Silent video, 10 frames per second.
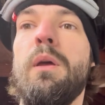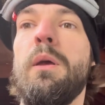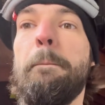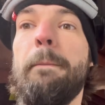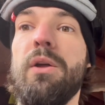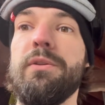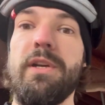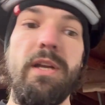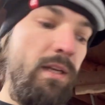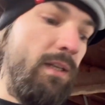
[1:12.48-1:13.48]

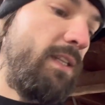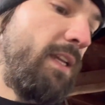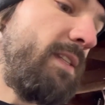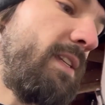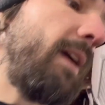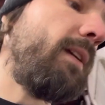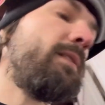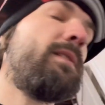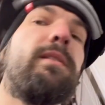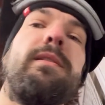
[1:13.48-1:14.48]
Melted it in 10
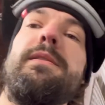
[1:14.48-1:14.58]
seconds.